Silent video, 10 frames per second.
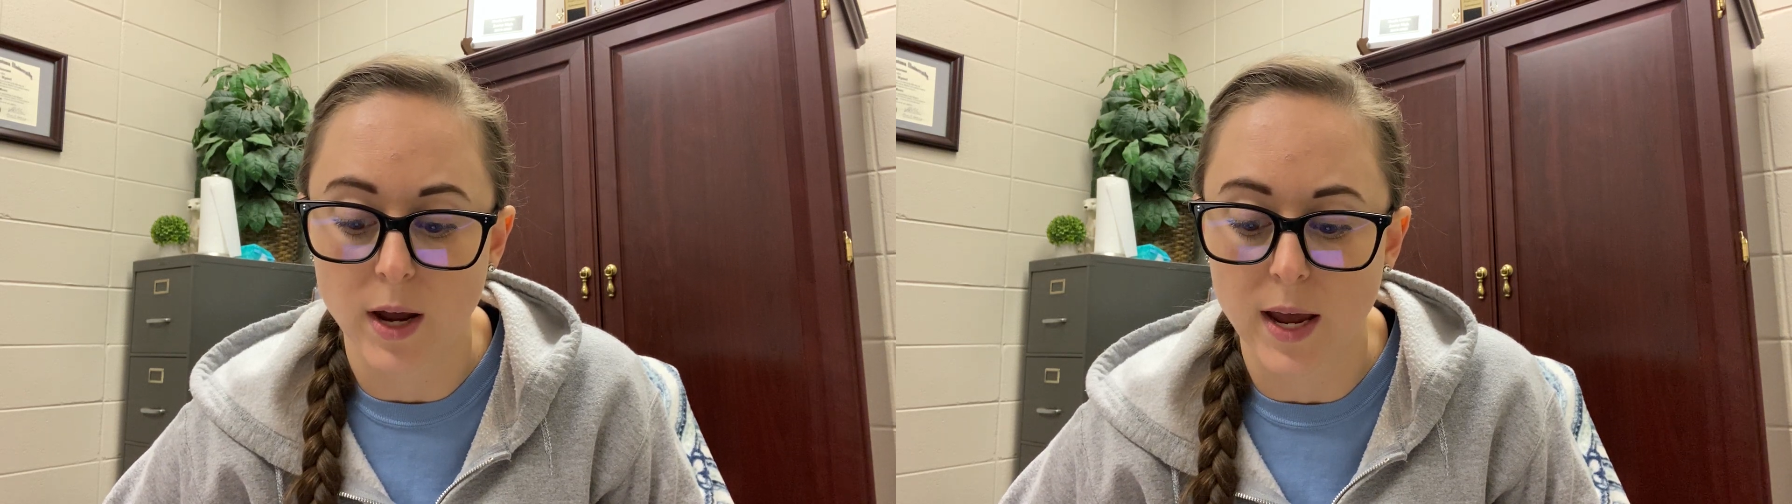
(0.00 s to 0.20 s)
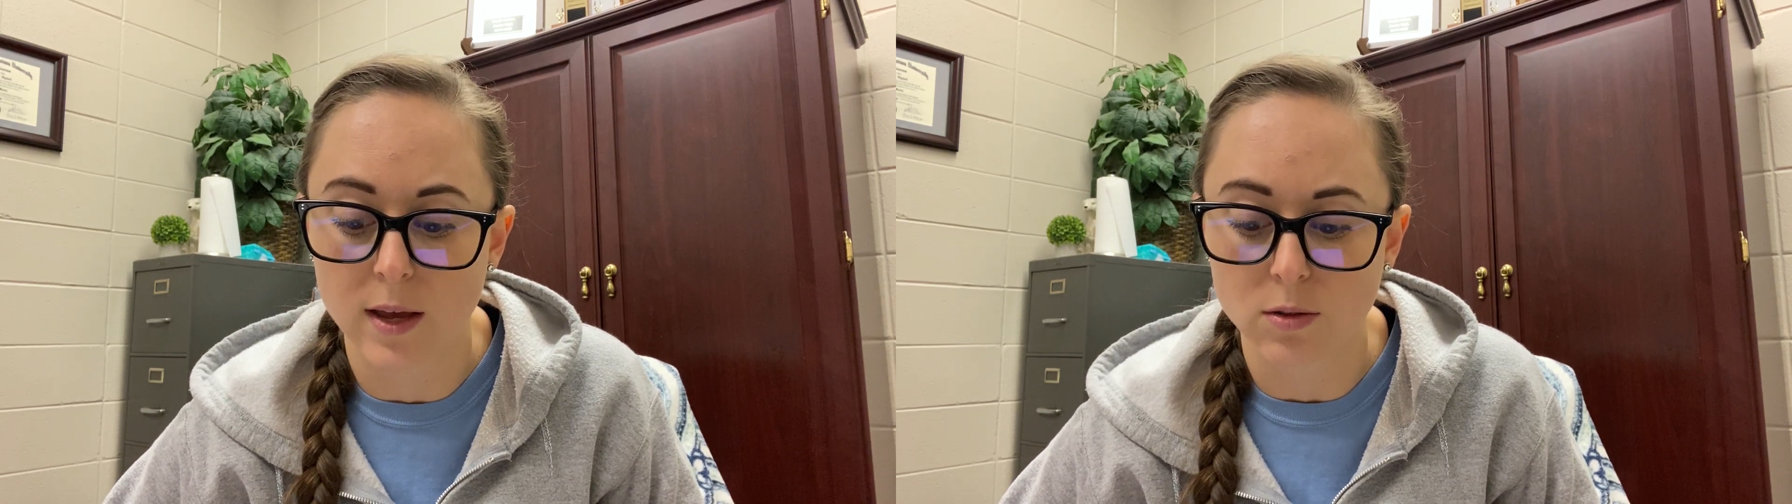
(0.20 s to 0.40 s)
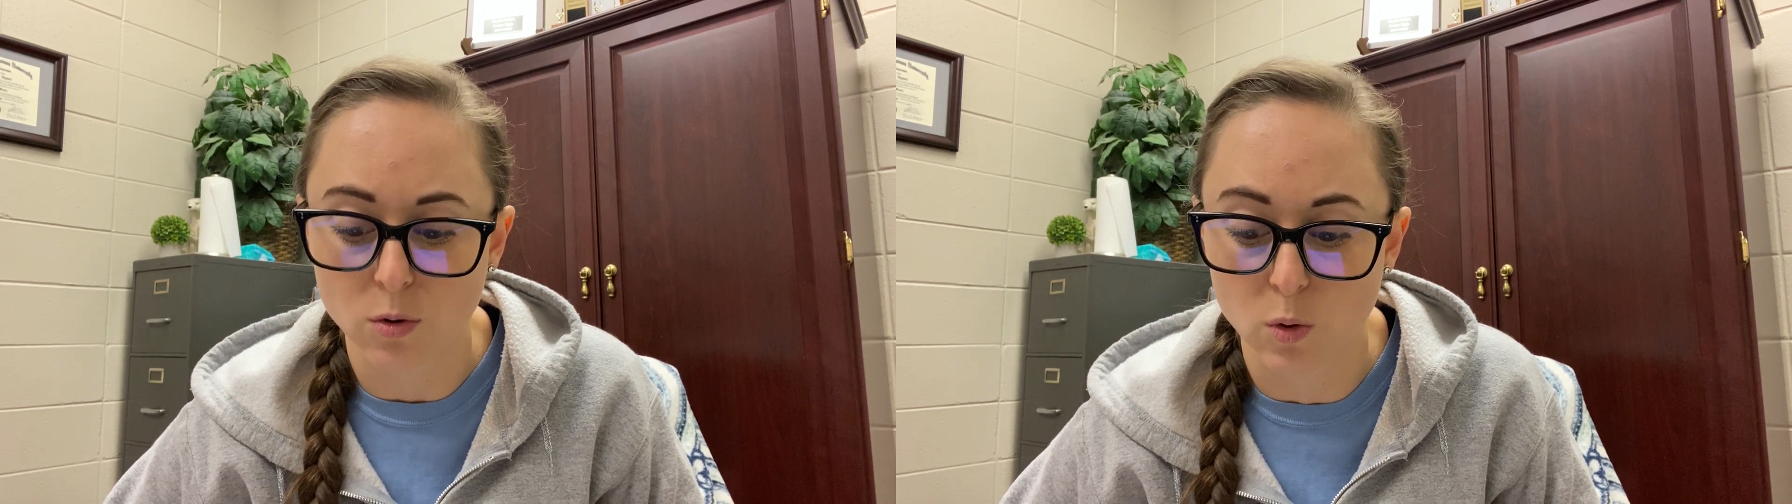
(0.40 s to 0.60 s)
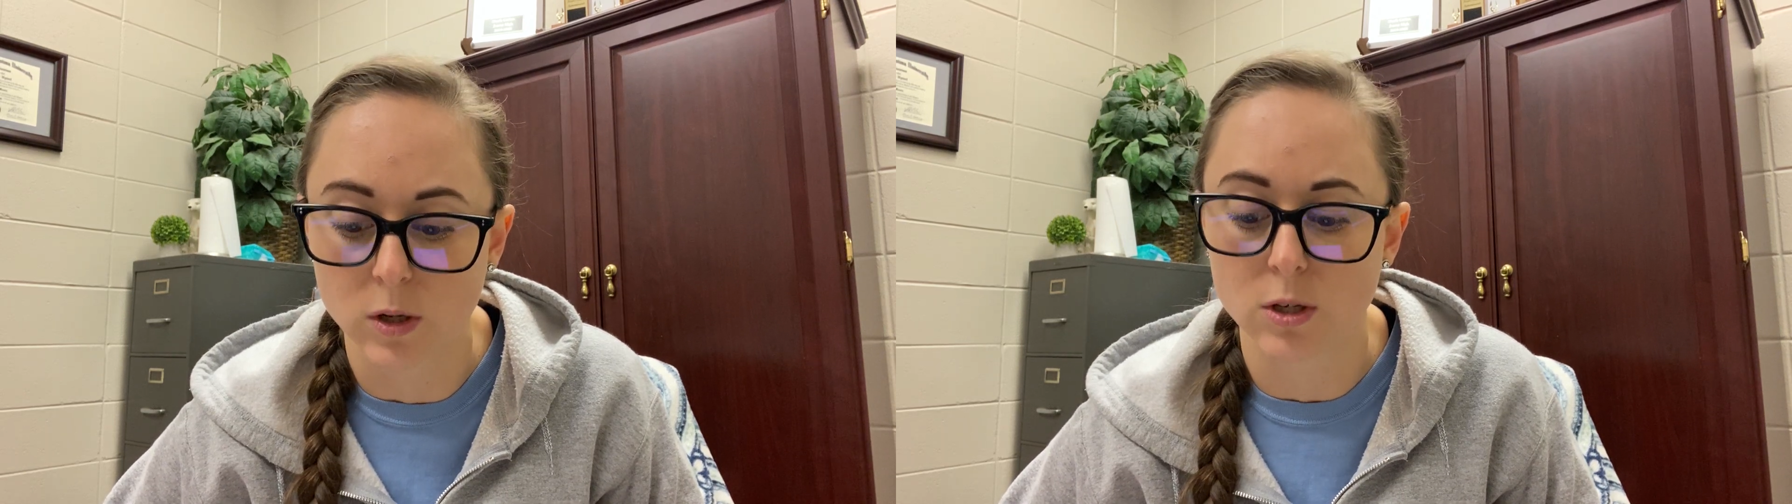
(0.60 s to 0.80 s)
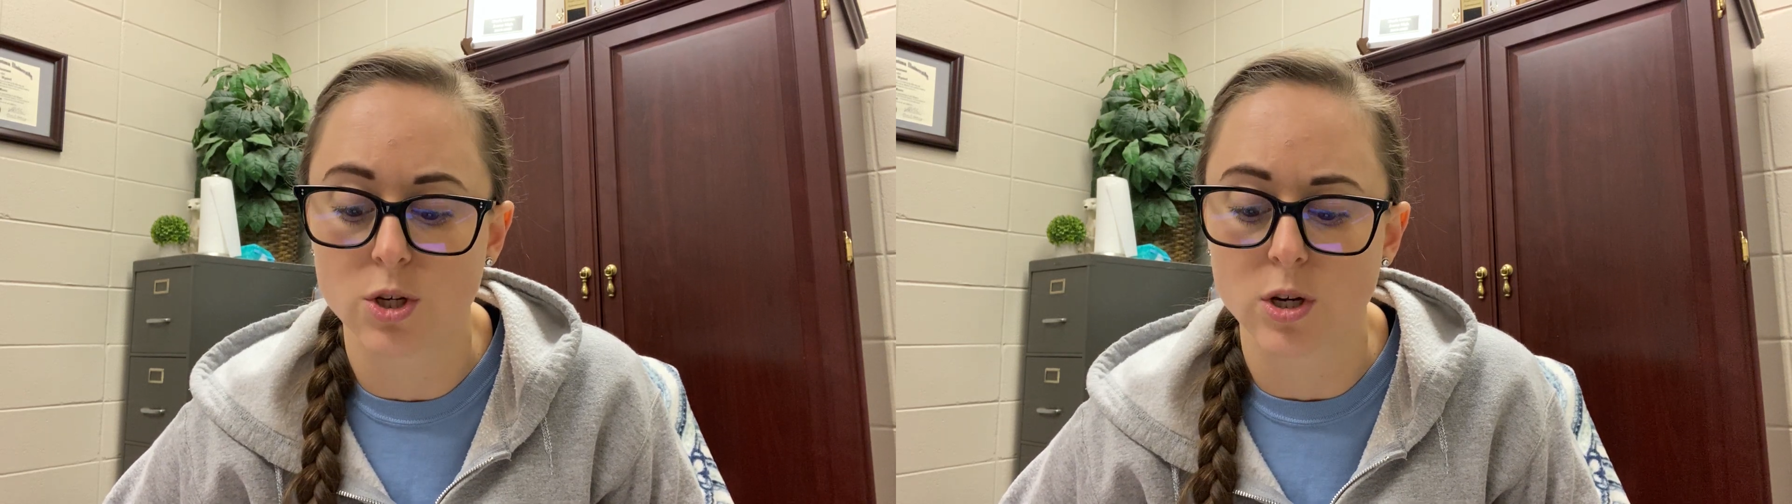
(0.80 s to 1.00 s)
eighth,
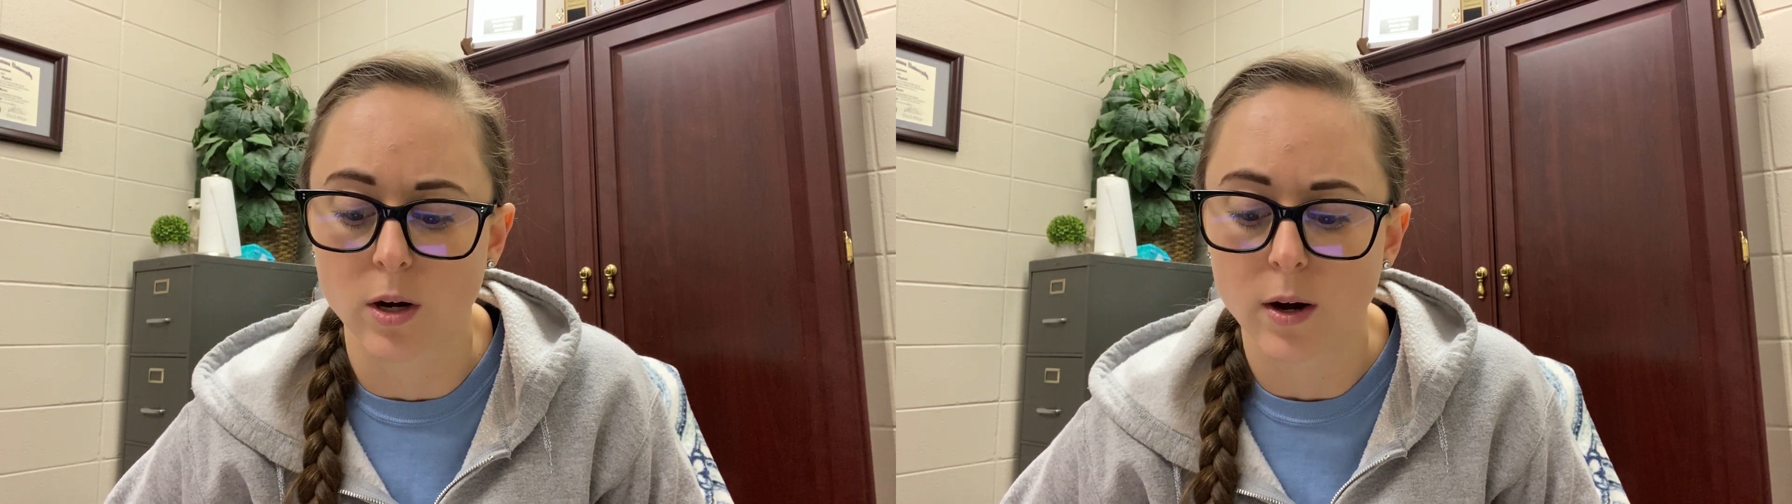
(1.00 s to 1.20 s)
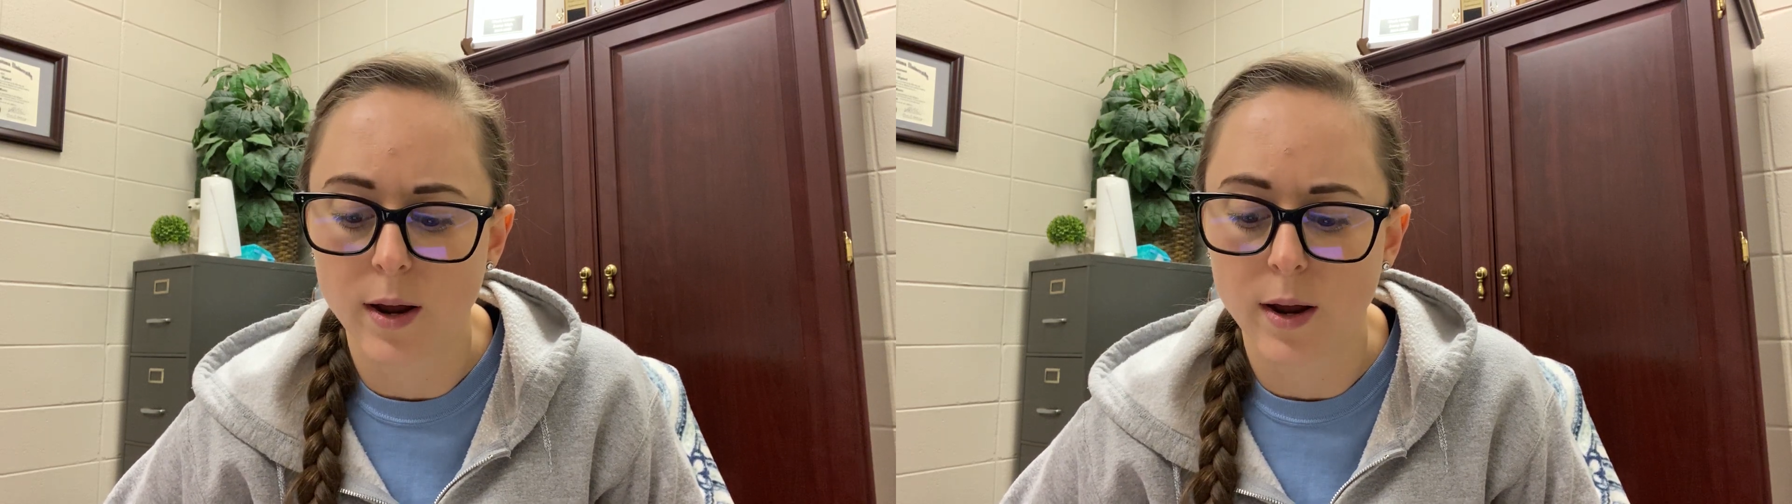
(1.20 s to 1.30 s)
quarter,